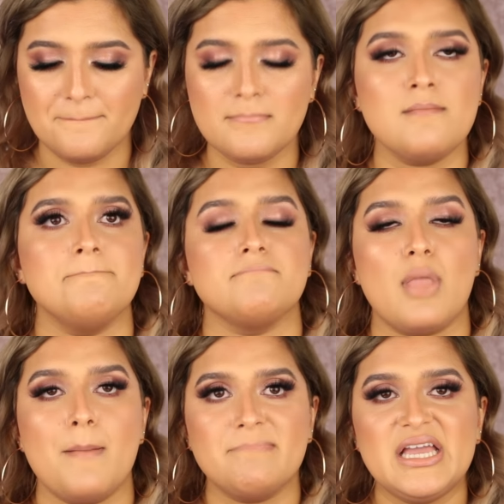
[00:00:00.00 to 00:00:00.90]
mmm.
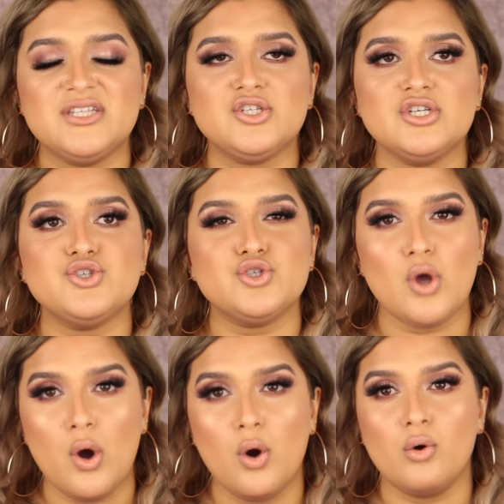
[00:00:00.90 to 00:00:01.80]
It's just
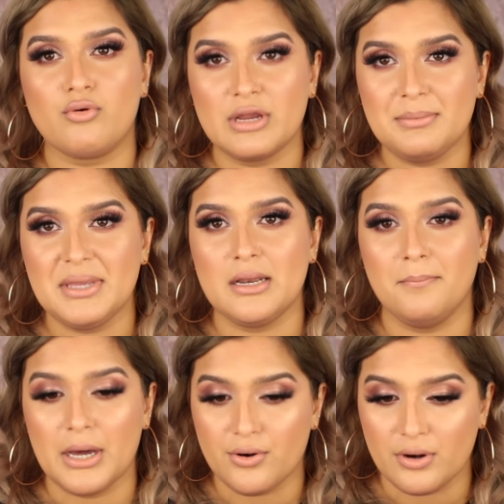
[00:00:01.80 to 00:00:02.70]
so creamy and
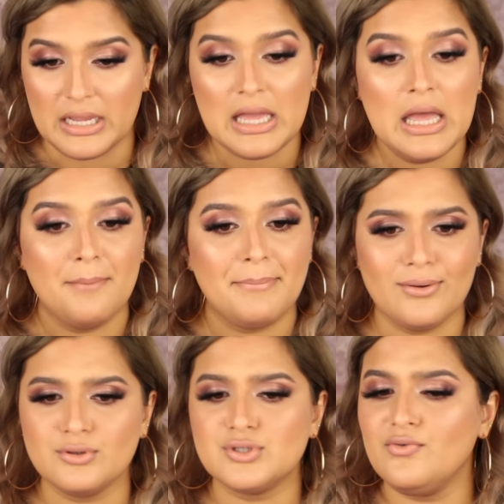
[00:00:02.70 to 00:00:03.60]
buttery, but
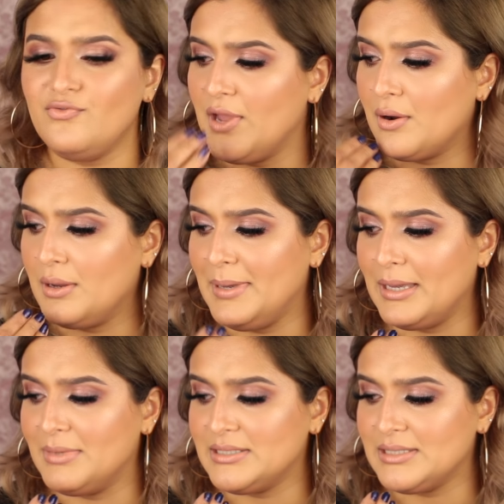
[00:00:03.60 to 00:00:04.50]
also very
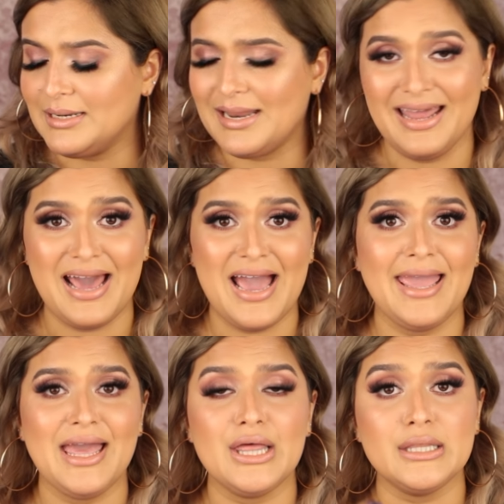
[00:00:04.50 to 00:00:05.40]
pigmented. And
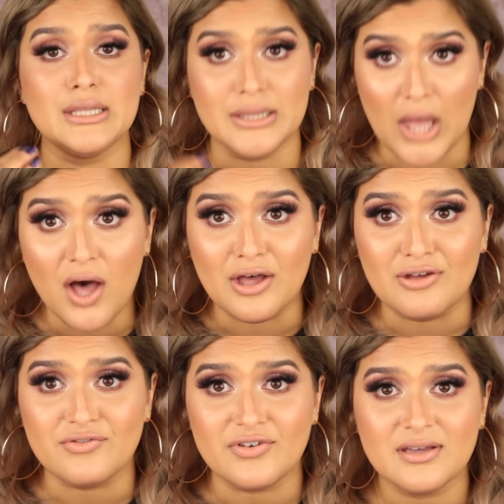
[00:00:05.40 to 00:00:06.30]
I
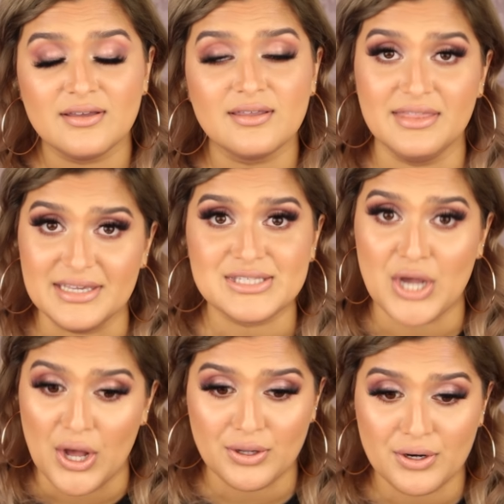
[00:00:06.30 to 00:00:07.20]
love this
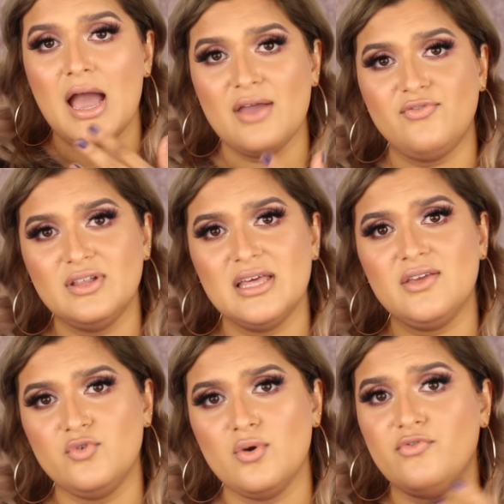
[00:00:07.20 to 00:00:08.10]
color. I feel like
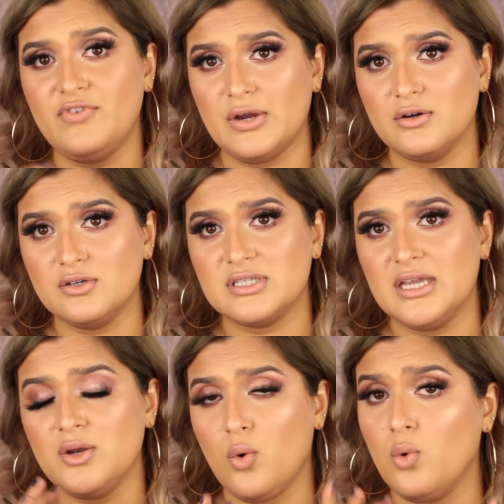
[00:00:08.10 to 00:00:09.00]
if you have fairer
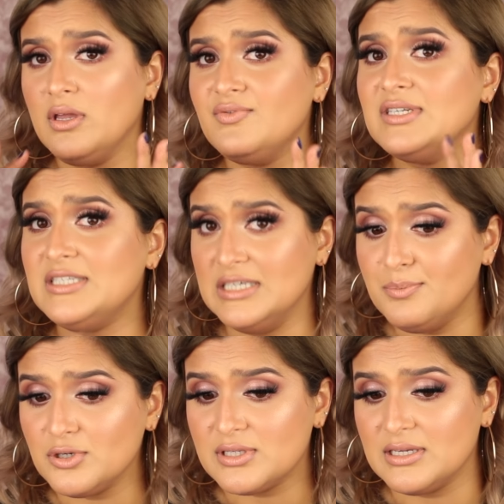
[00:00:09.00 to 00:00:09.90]
skin or even
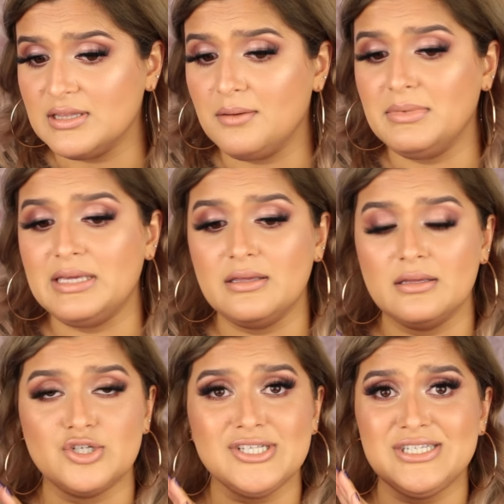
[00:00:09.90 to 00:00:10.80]
deeper skin than me,
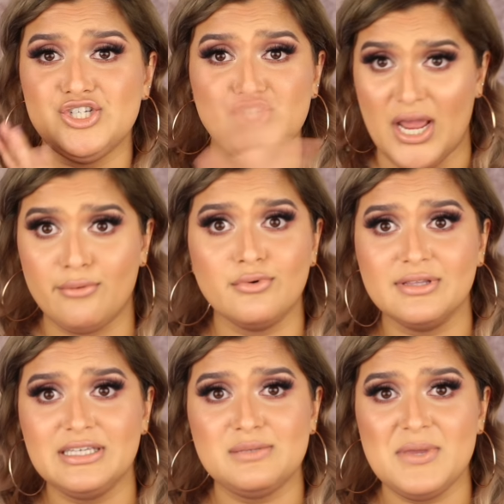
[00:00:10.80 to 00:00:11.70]
just
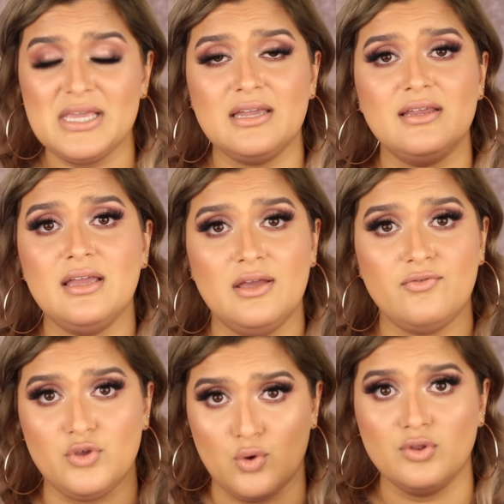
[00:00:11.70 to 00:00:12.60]
generally speaking, if
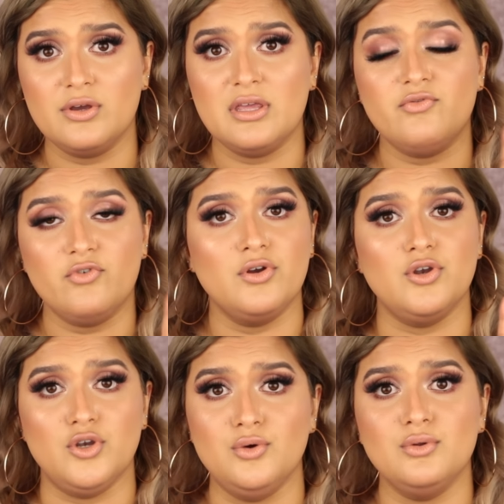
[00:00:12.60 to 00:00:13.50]
you're looking for a
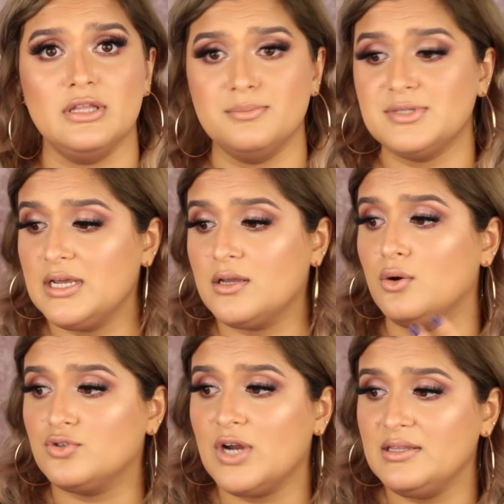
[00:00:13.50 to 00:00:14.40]
nude lipstick,
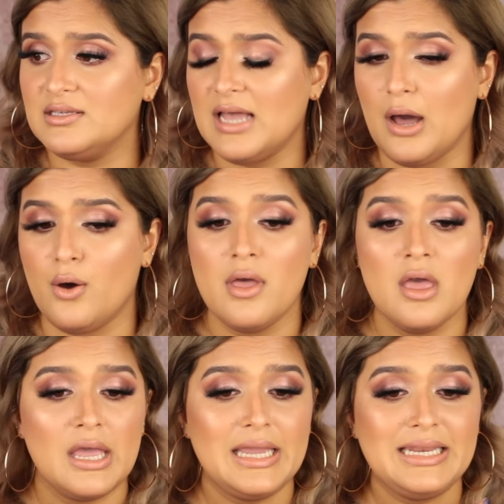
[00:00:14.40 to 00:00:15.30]
go try this out.
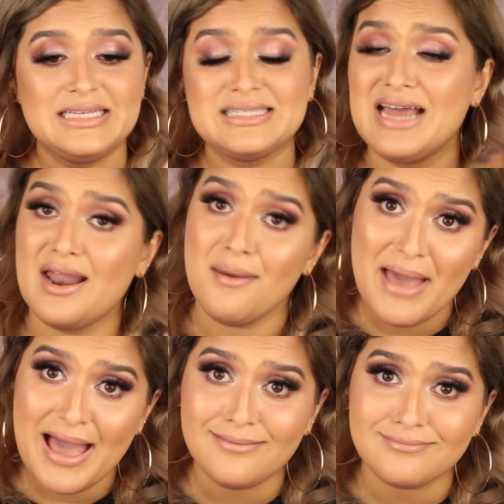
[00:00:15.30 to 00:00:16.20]
It is not a
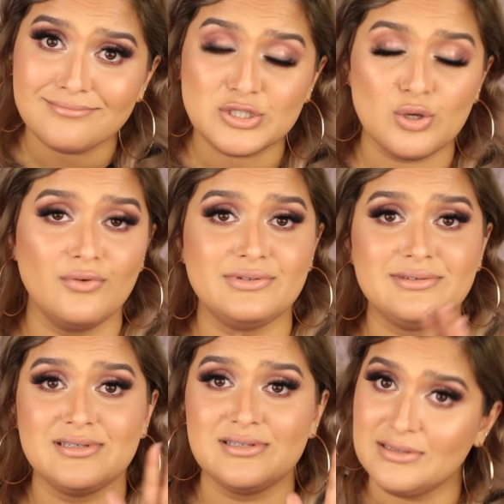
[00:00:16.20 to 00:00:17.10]
matte, so
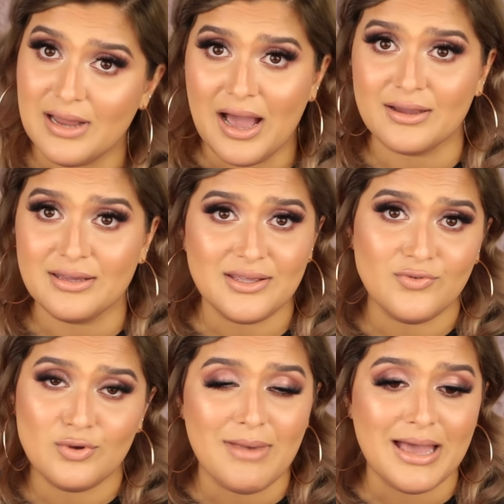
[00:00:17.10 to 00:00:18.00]
it's not going to
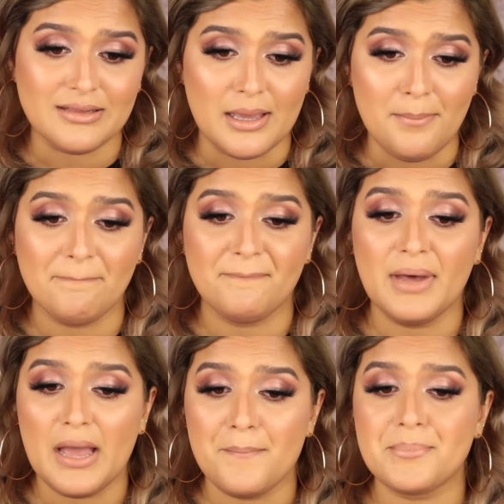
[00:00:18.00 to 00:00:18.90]
give you a matte lip,
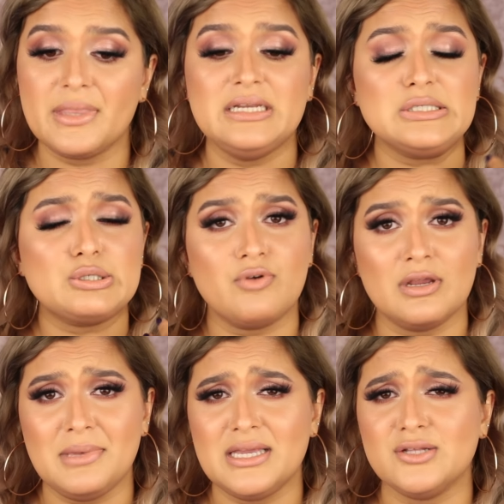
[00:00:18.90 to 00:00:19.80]
but it is
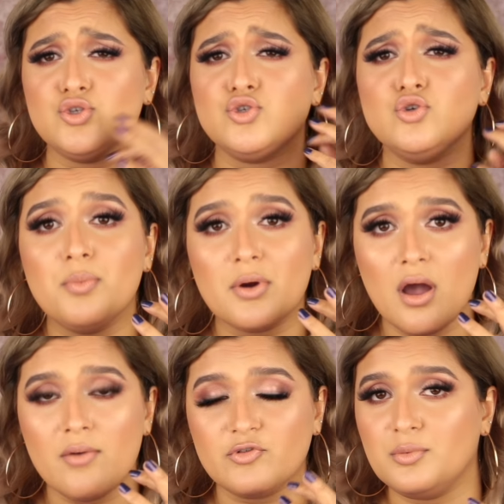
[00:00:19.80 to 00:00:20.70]
creamy, it's super
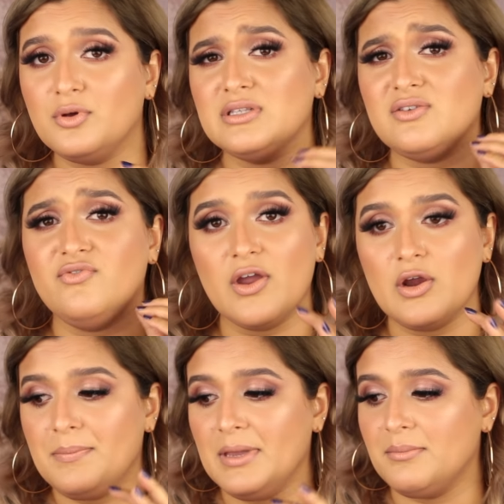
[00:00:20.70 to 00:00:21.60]
comfortable, it's
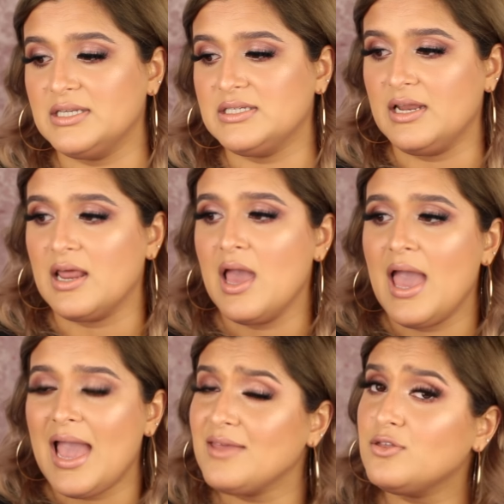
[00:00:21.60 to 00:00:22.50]
very pigmented,
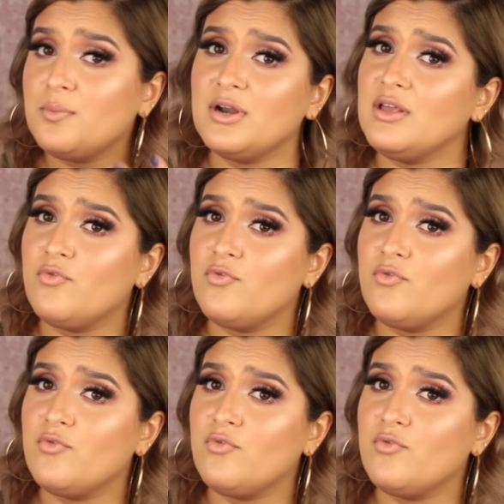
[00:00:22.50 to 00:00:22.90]
and they're pretty